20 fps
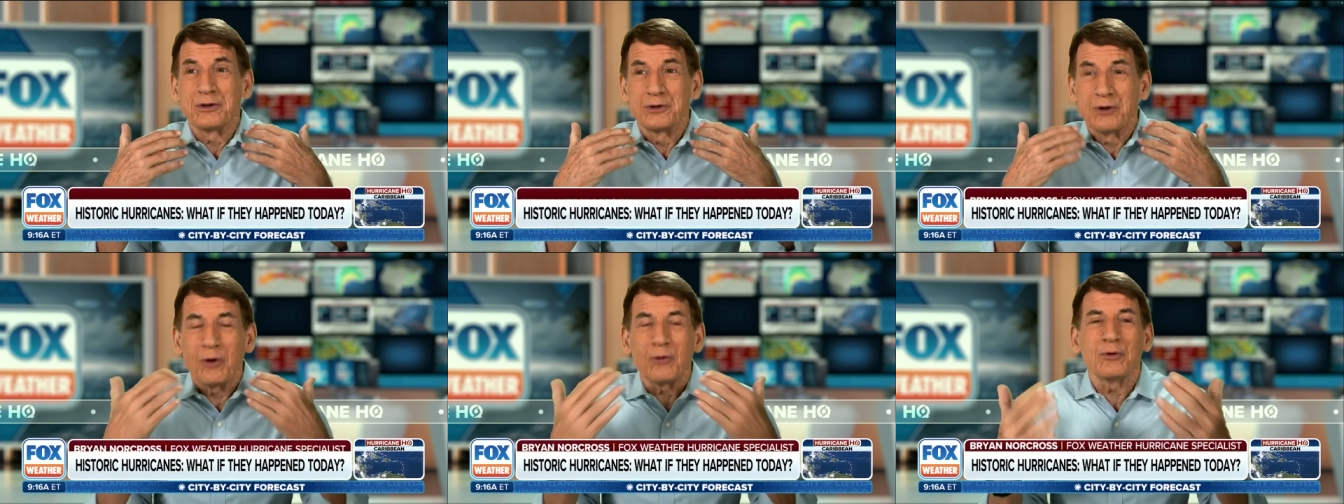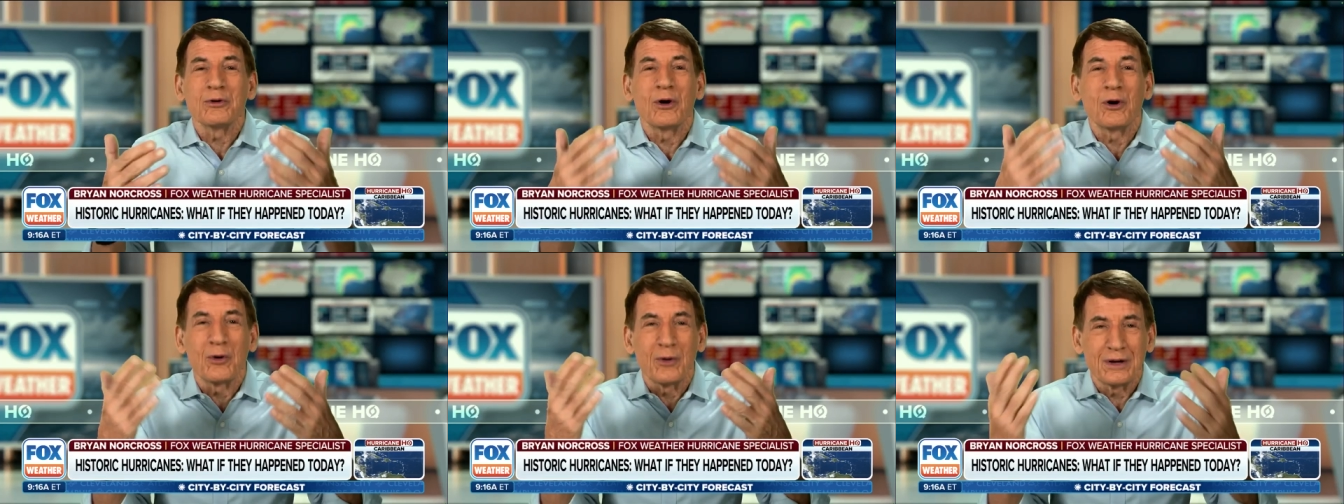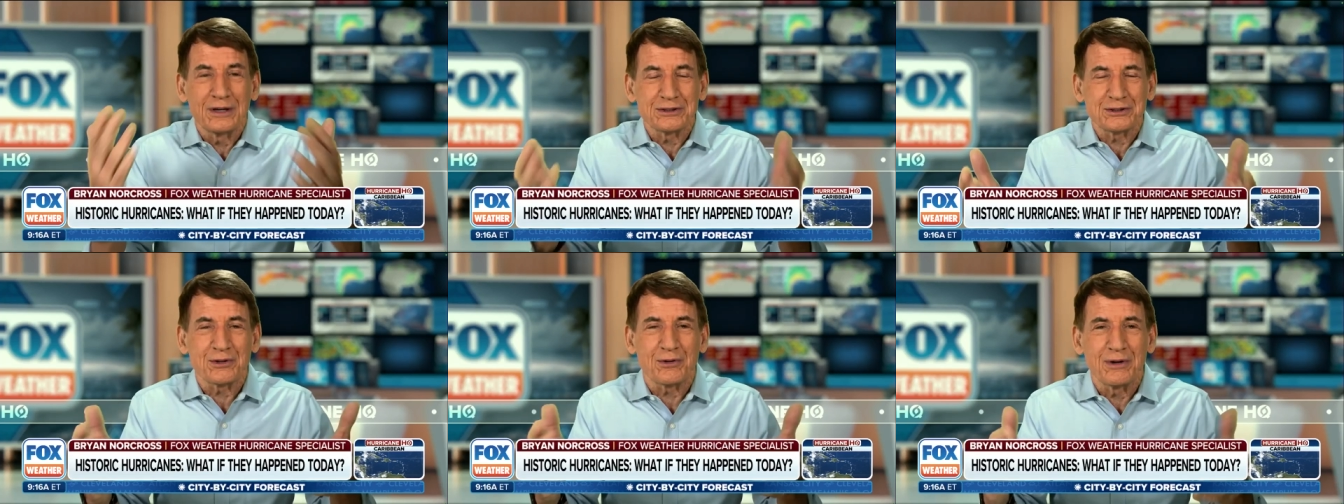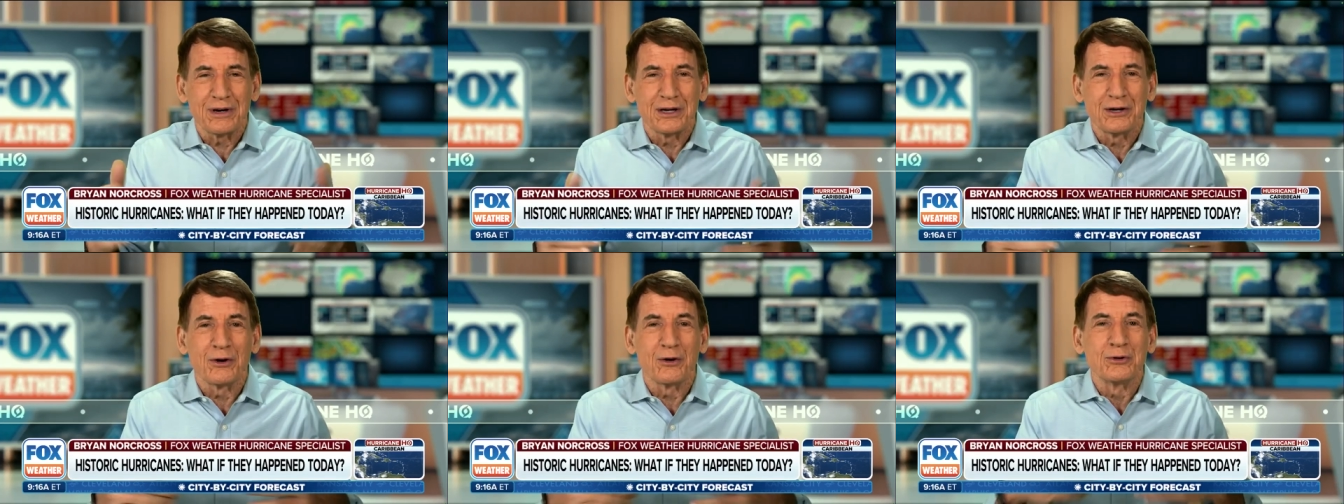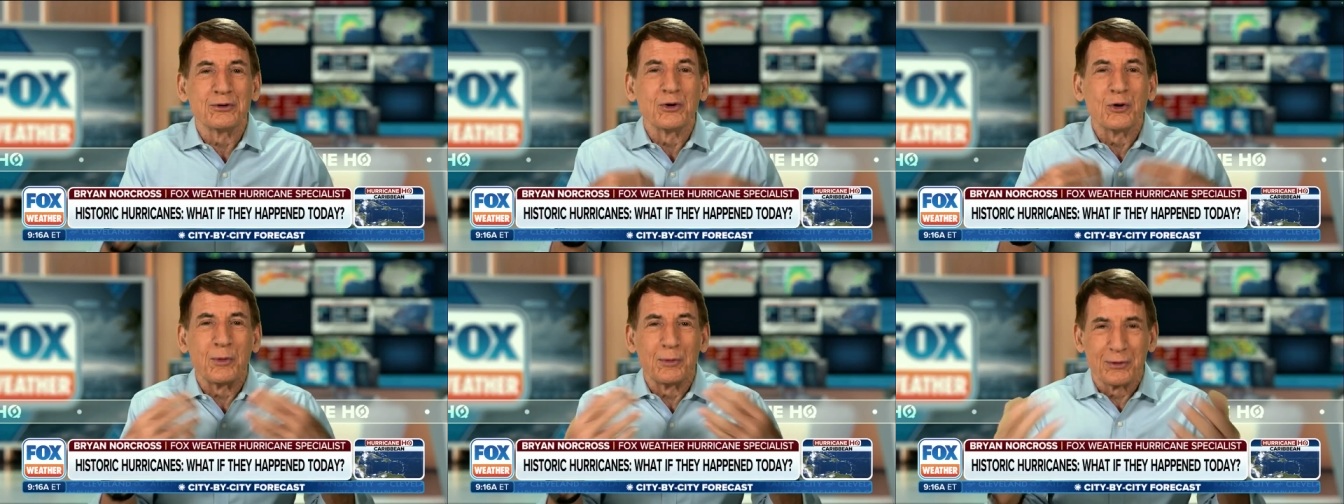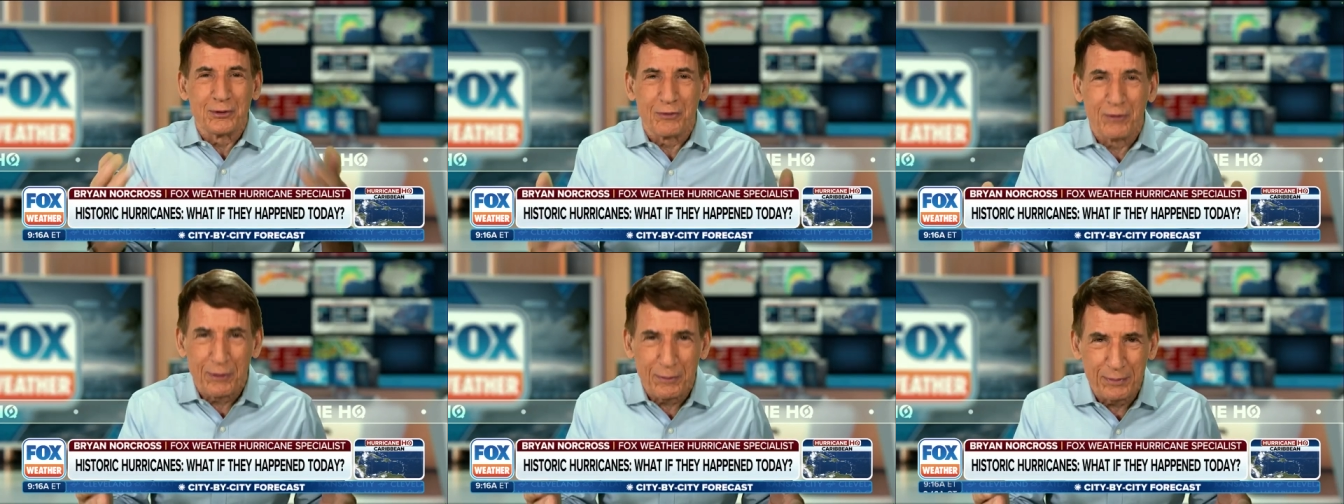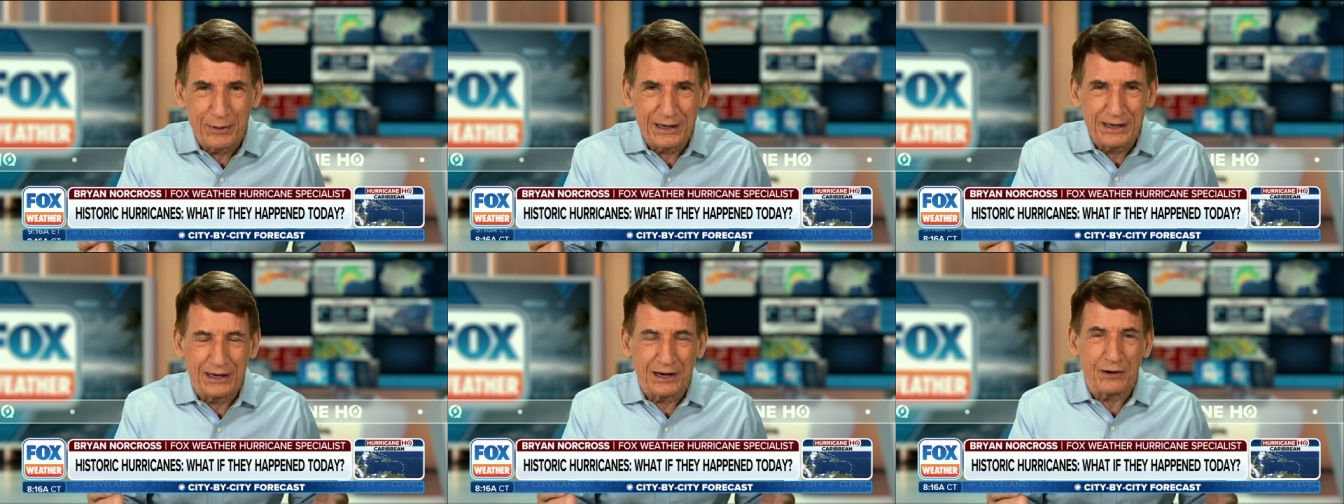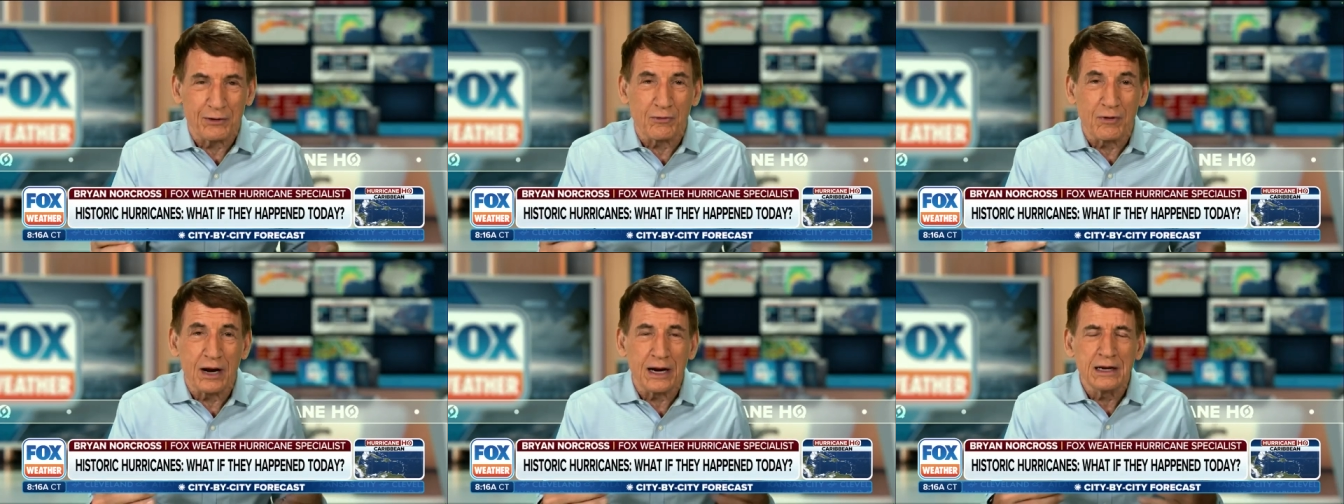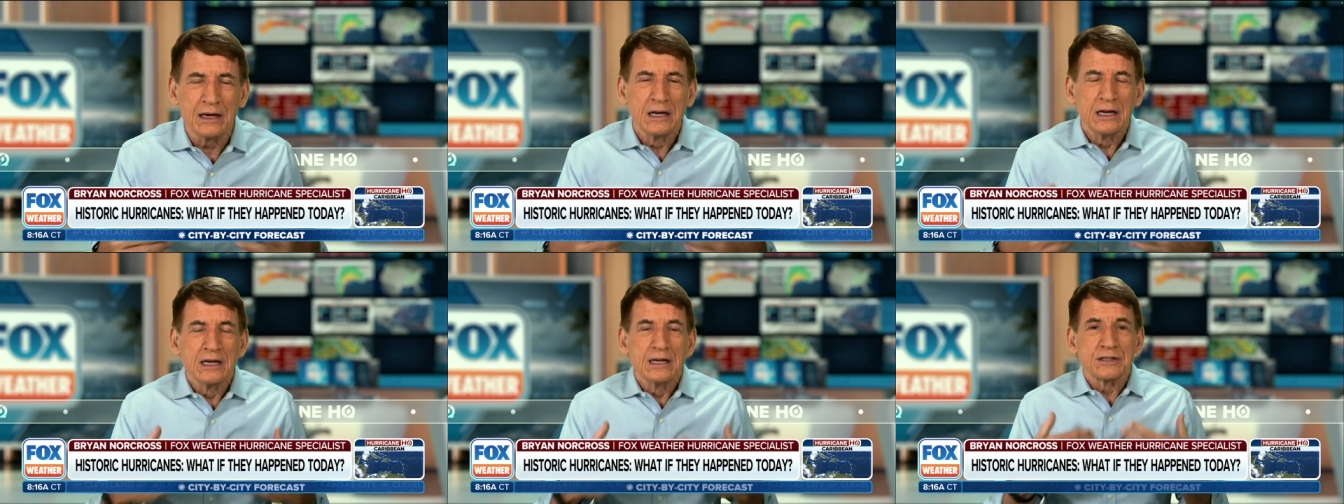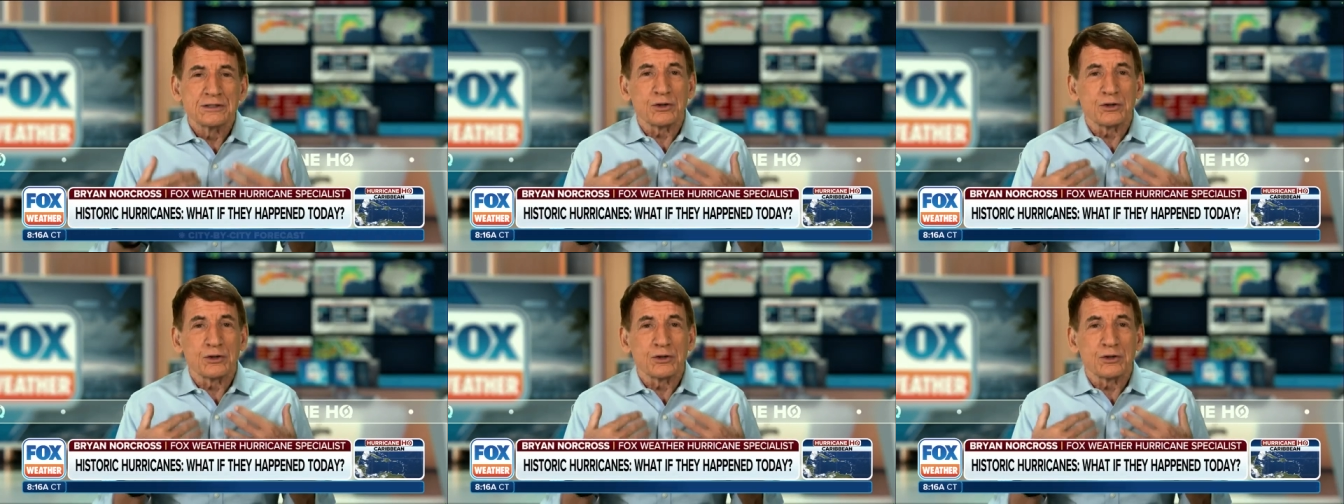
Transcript: if you don't know history, you're doomed to repeat it, right?